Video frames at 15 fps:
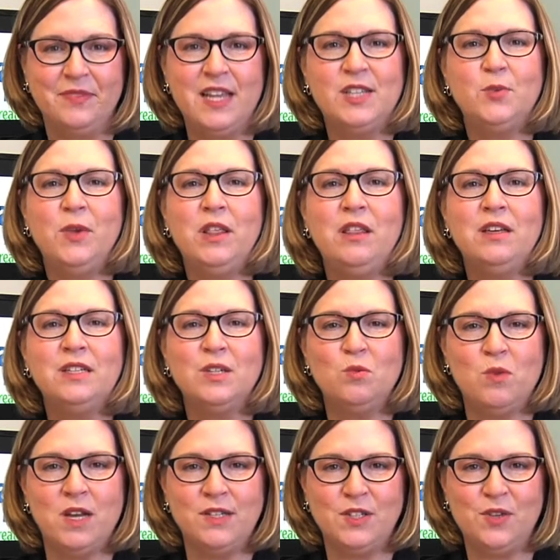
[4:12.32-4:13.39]
As we look to
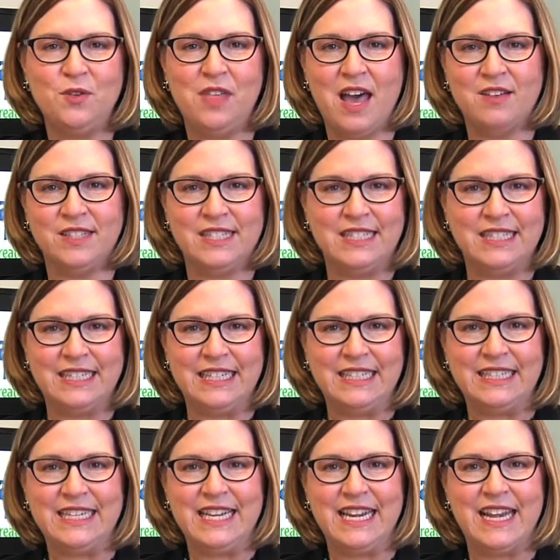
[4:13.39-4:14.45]
what
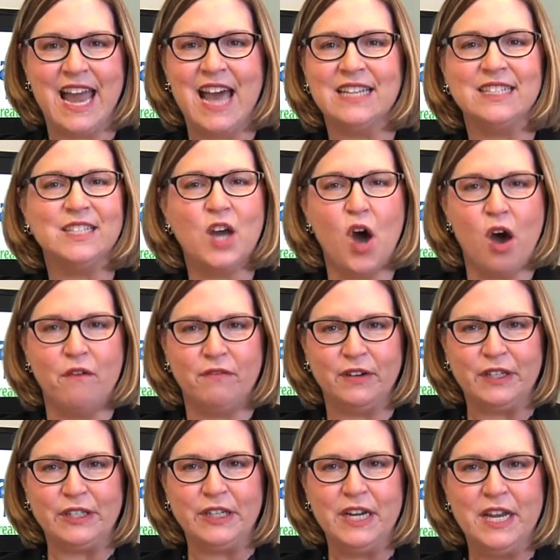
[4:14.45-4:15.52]
2016 has to
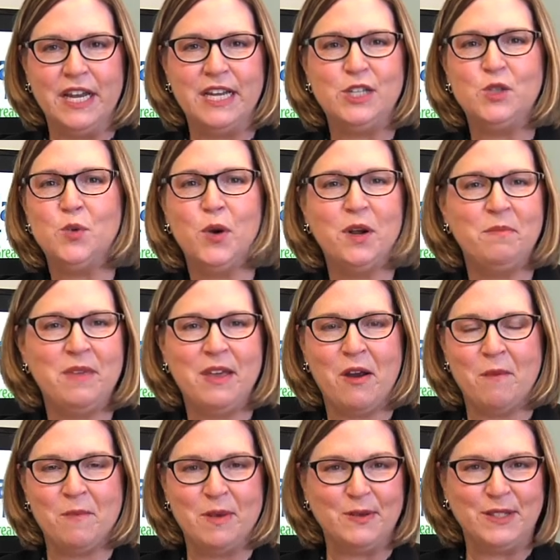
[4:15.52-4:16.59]
offer, it's sure to be
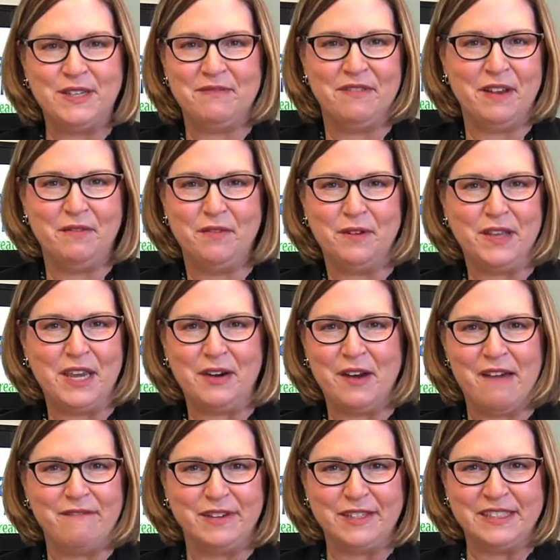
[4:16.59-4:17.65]
our most eventful year
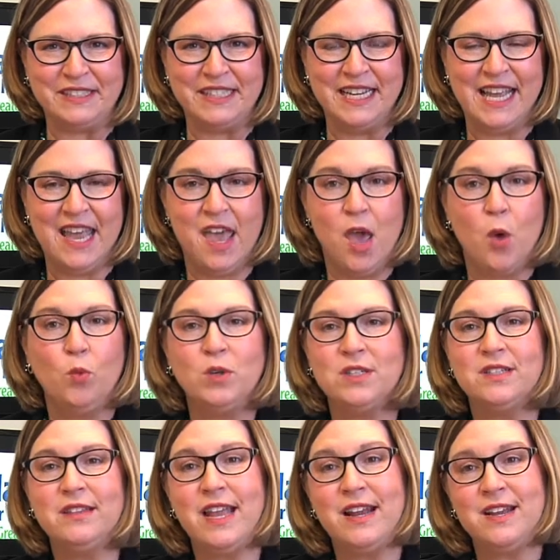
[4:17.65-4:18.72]
ever. We're
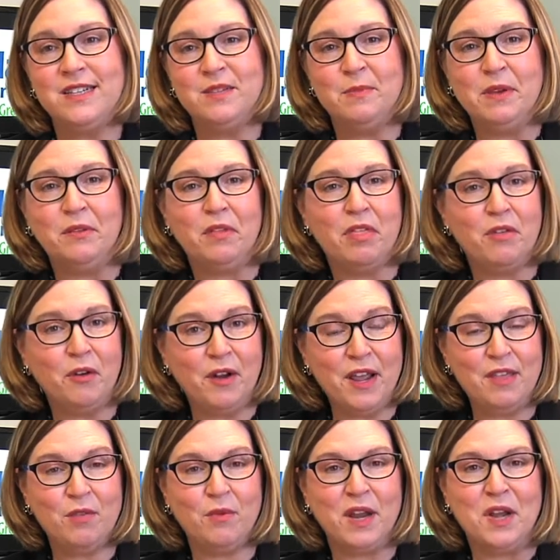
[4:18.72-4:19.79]
slated to build
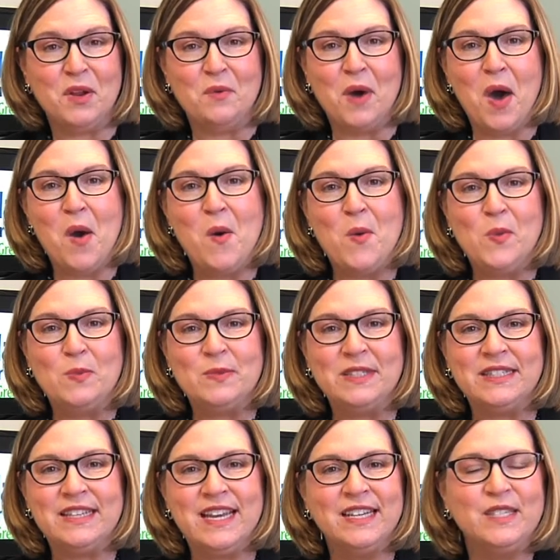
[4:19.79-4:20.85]
33 new
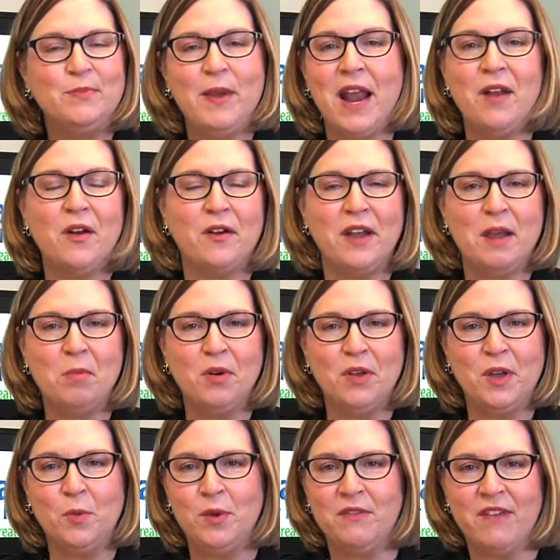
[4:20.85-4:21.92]
homes, expand our
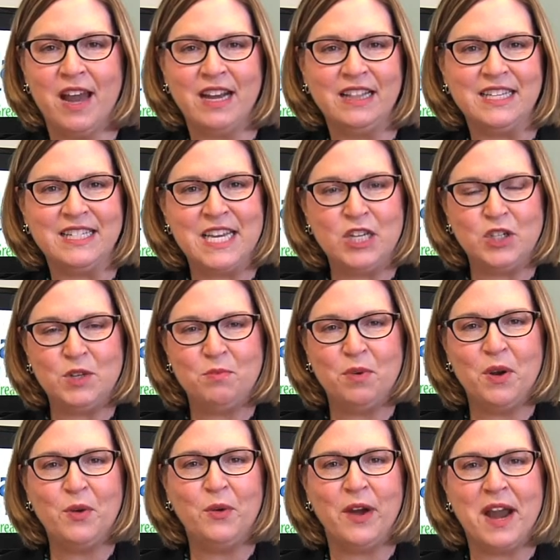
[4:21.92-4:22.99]
neighborhood revitalization
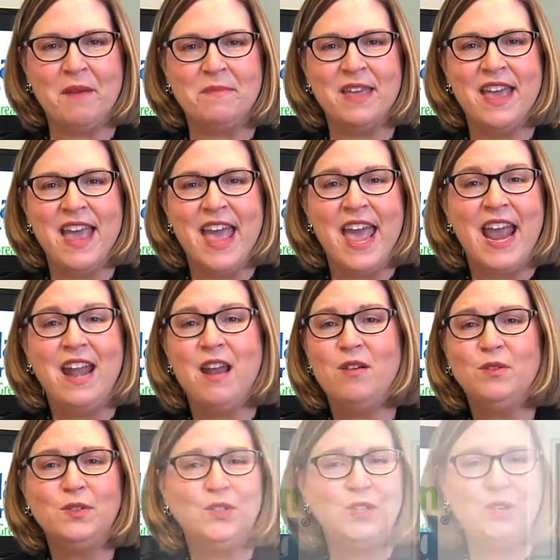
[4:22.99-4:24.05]
program, and host